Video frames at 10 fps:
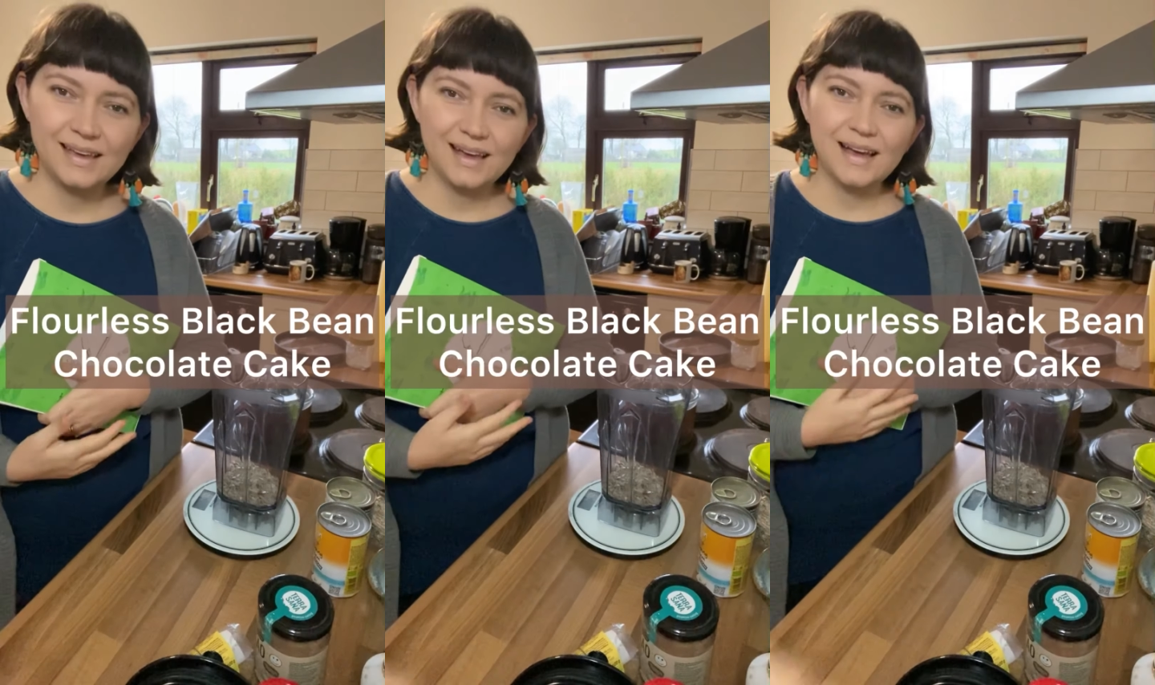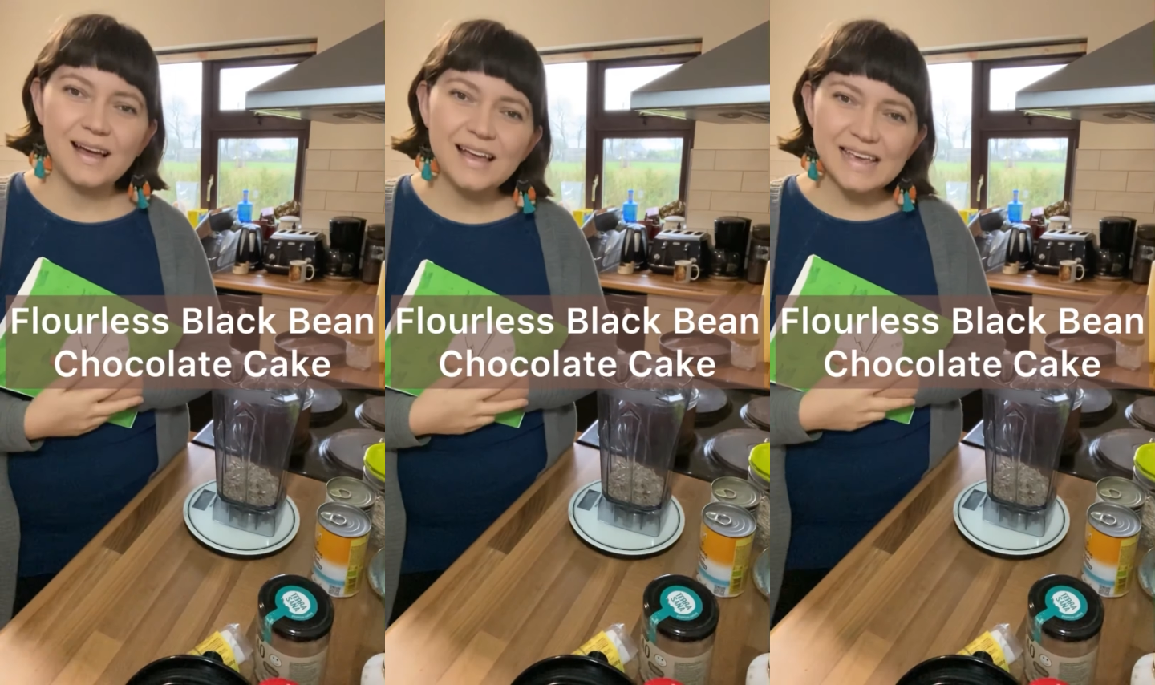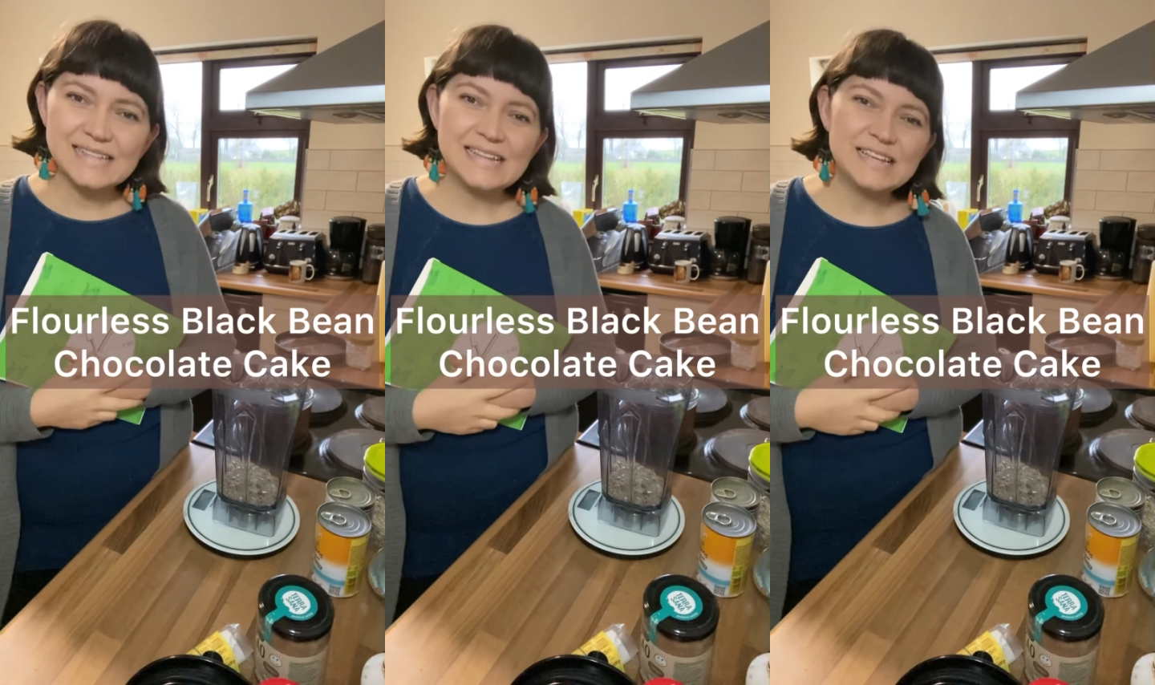Hi,
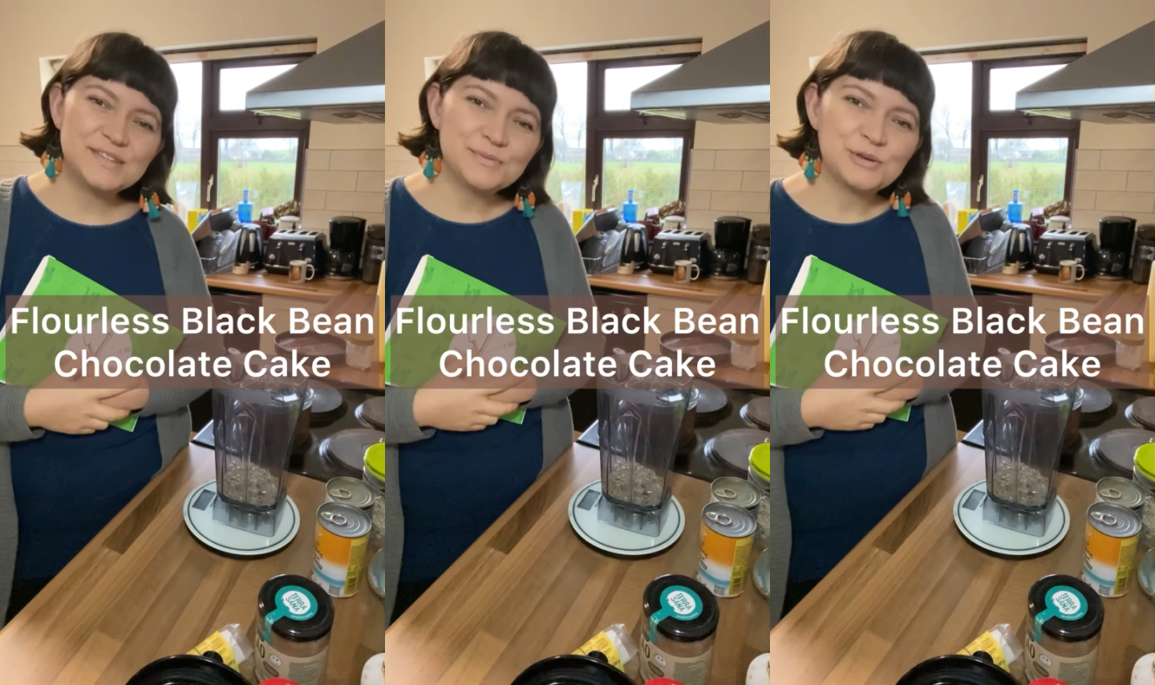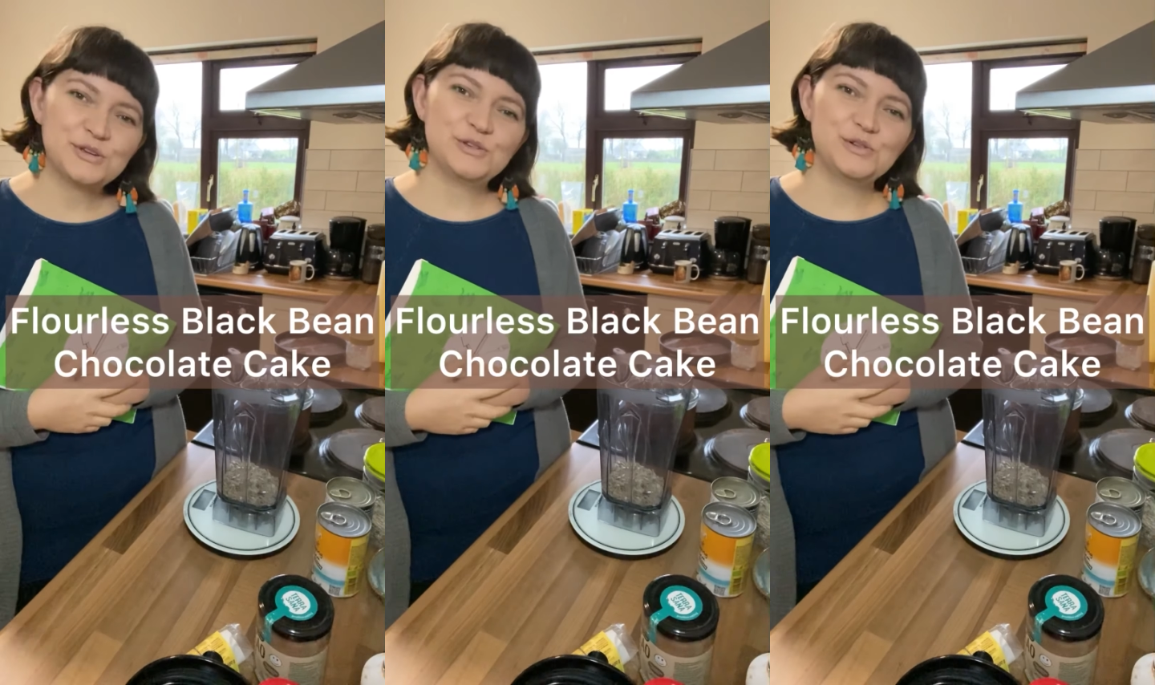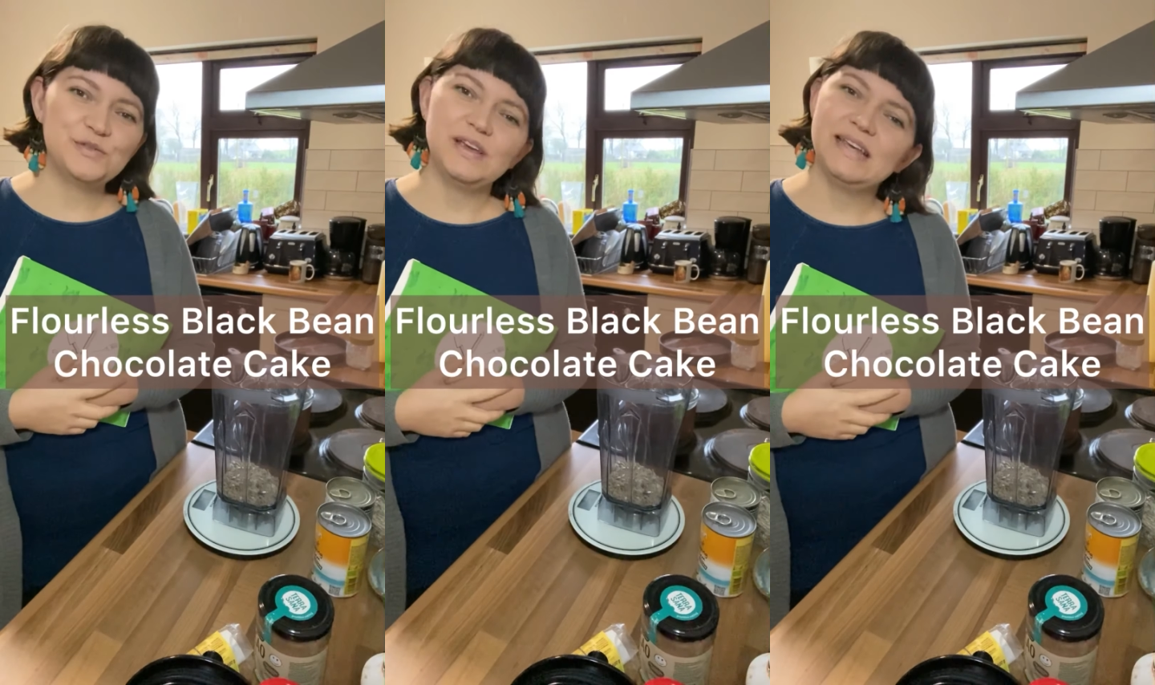it's Liz from Cook Your
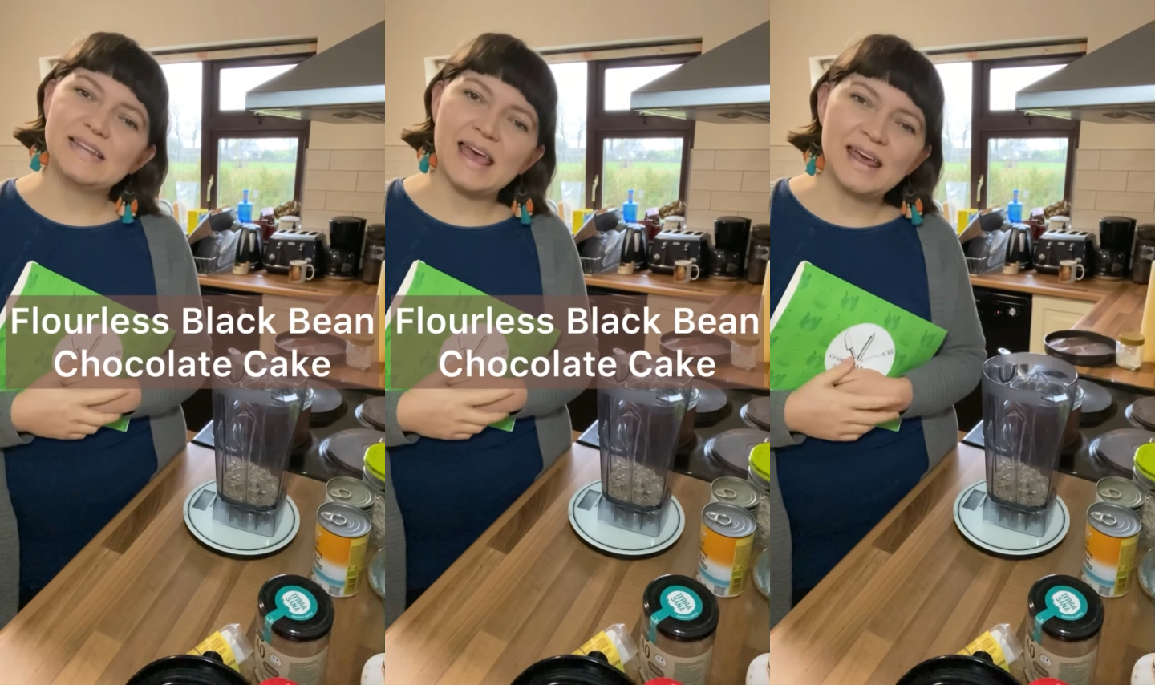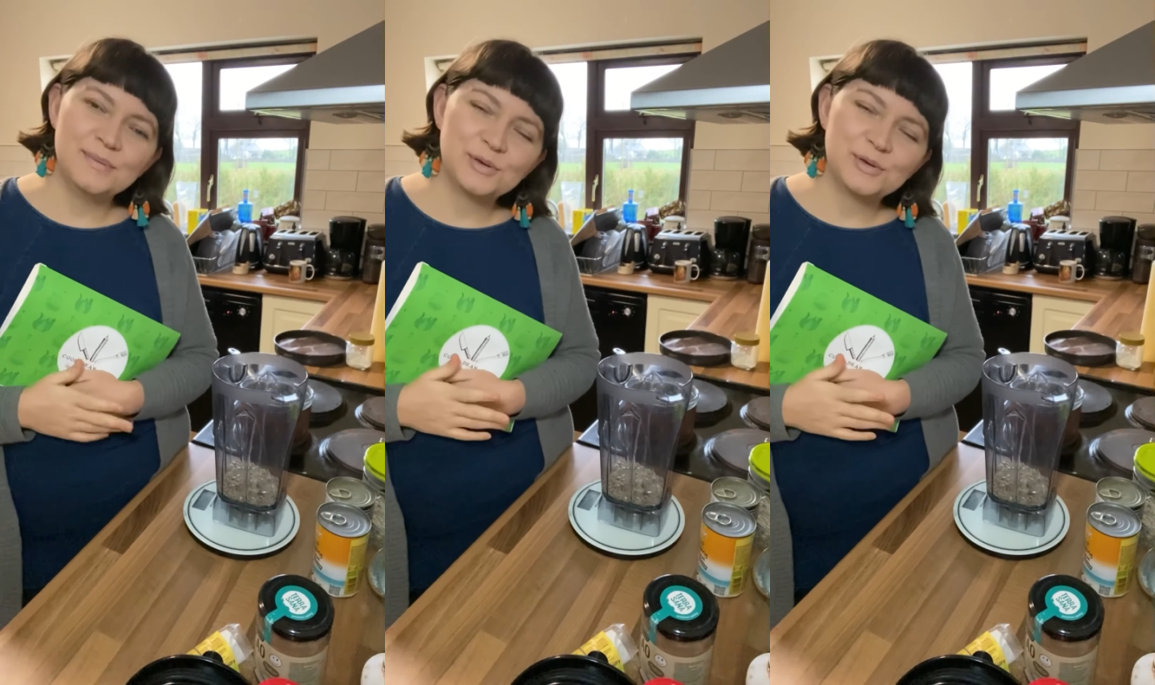Feed and I'm